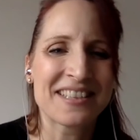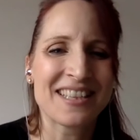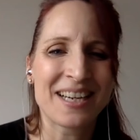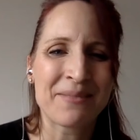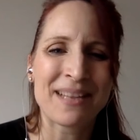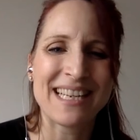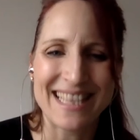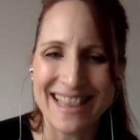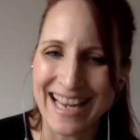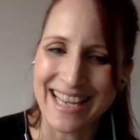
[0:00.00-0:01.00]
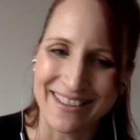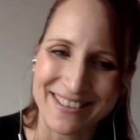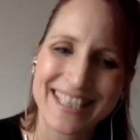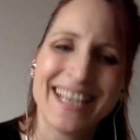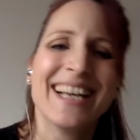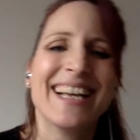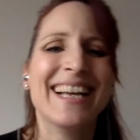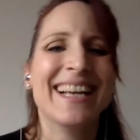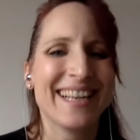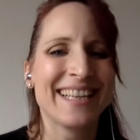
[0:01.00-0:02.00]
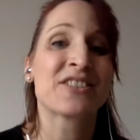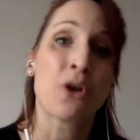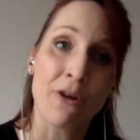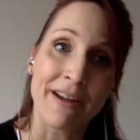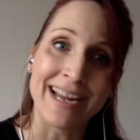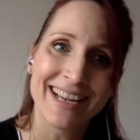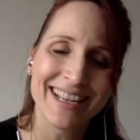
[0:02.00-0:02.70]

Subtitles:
a lot of please and thank yous. And sorry.